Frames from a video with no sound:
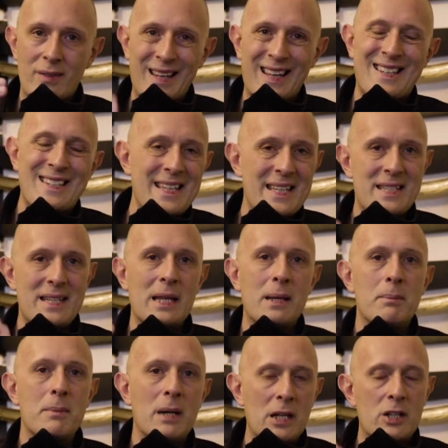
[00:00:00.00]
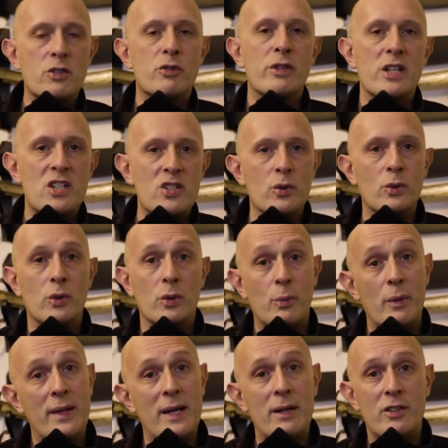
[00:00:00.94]
the existing military
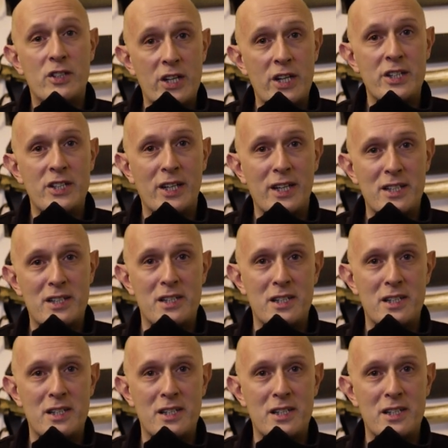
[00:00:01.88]
sword without changing its